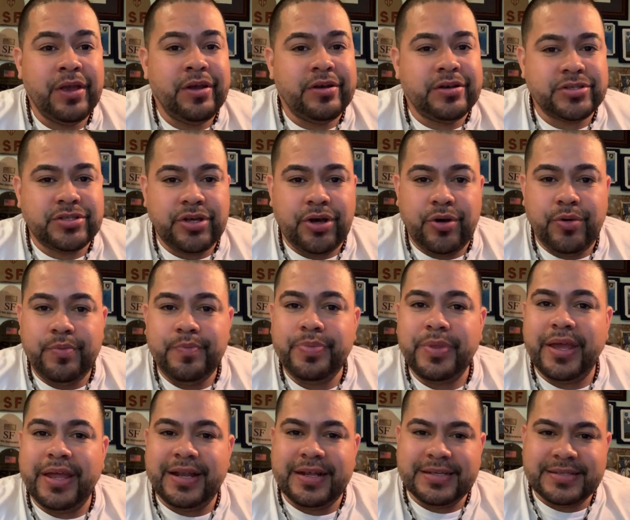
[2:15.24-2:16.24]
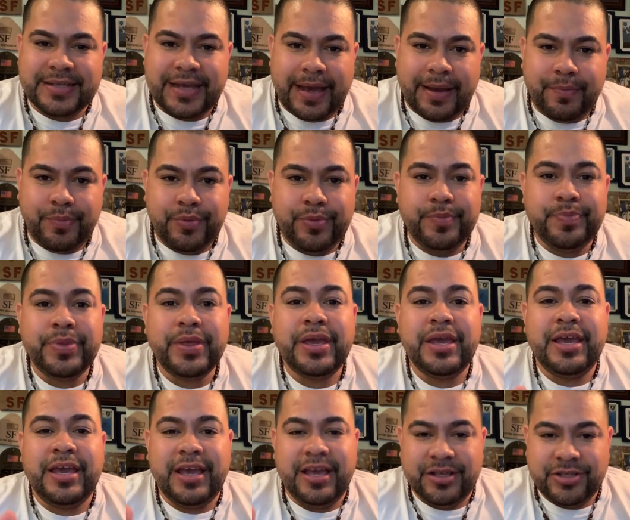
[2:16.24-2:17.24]
So an example
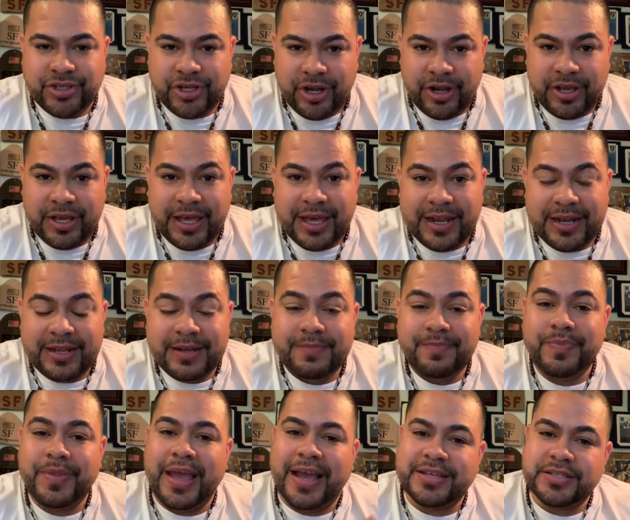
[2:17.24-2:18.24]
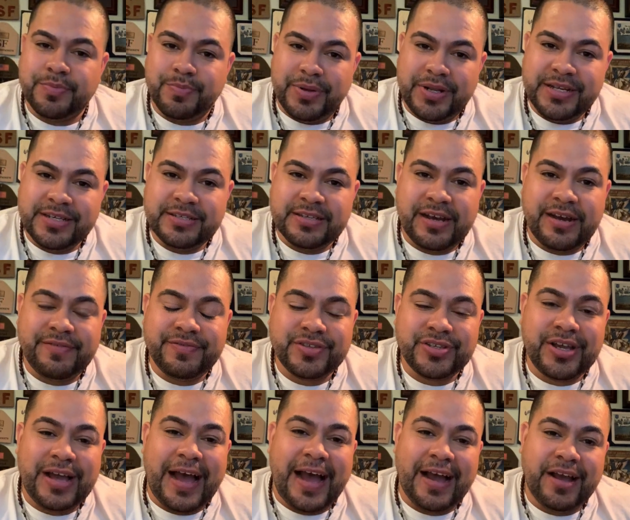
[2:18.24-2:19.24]
is you're yelling as a police
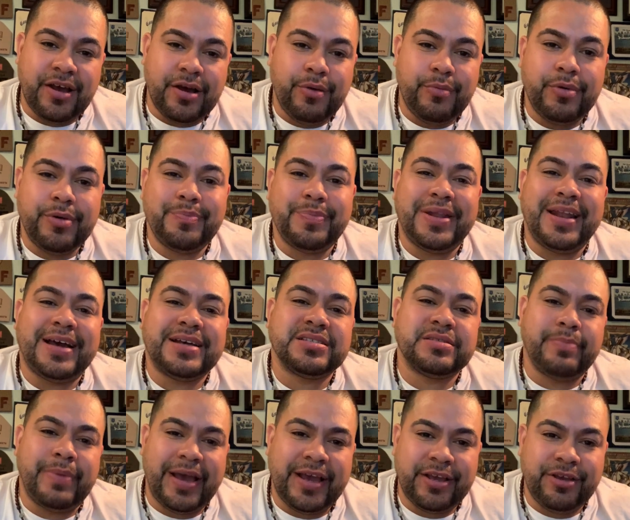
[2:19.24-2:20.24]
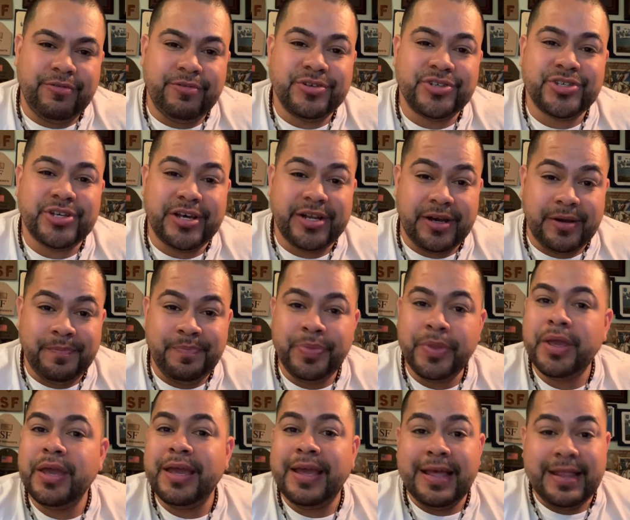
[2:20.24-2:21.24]
officer, I come up and I smack you to shut up.
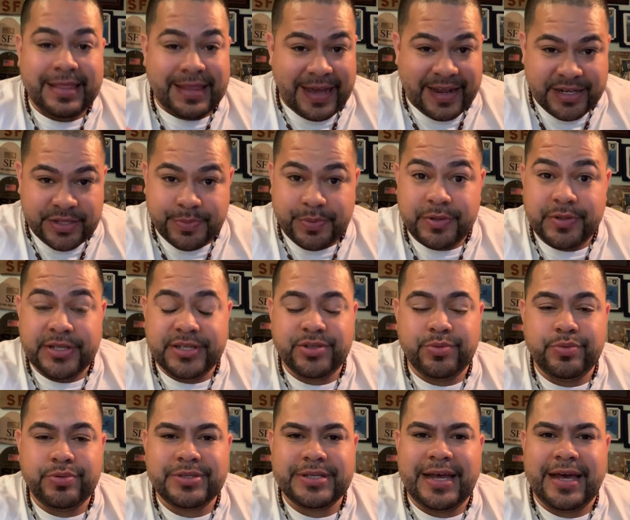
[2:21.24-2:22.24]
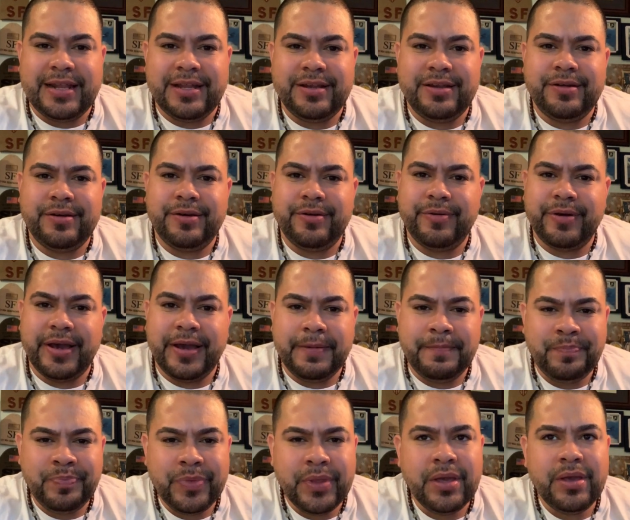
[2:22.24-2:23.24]
That is police brutality, okay?
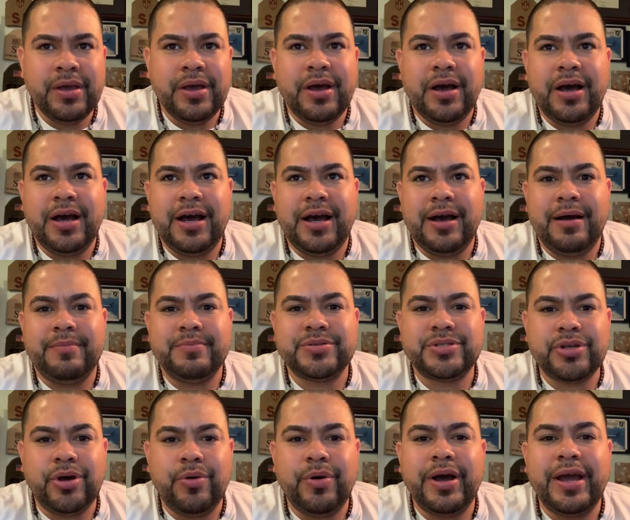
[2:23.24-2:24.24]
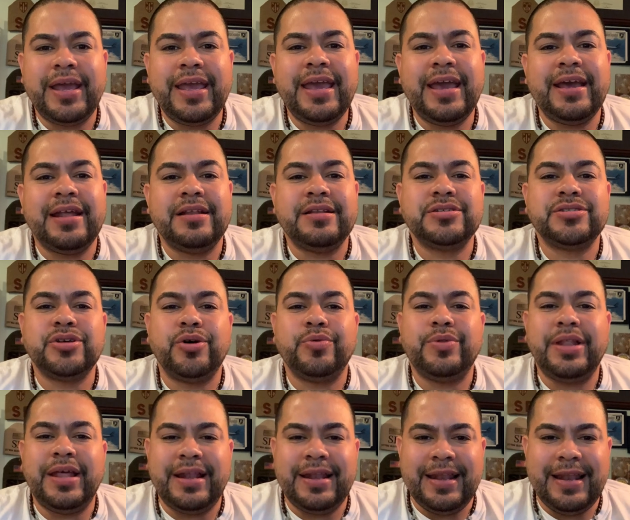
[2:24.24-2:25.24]
So again,
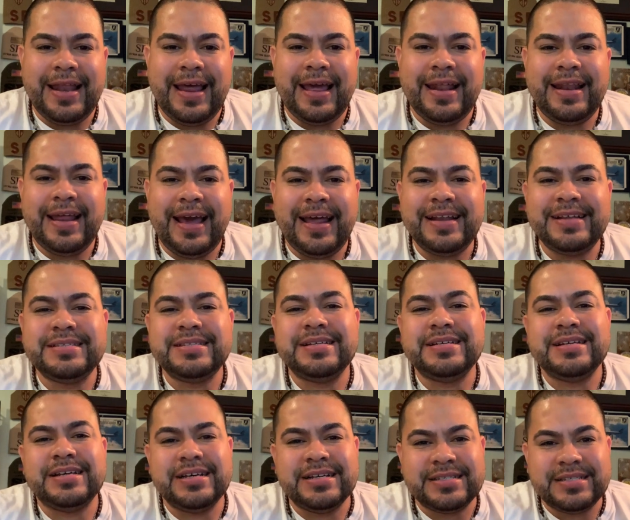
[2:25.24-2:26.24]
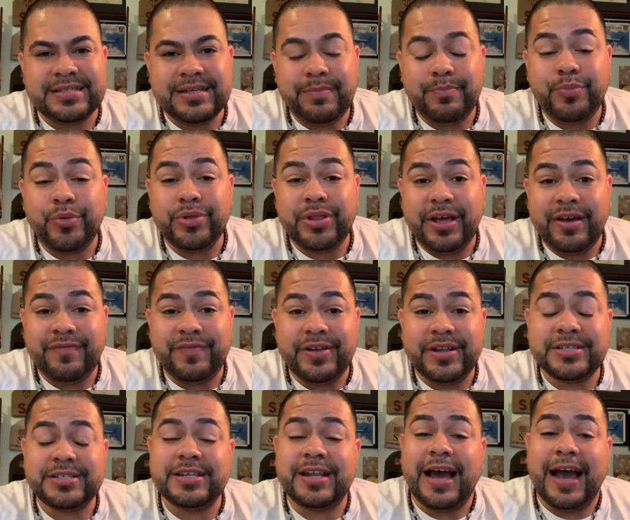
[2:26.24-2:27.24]
that is a simple
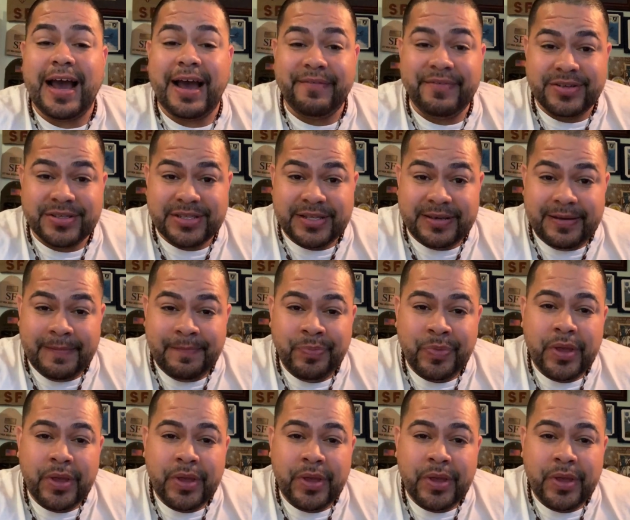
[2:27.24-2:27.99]
definition. Obviously,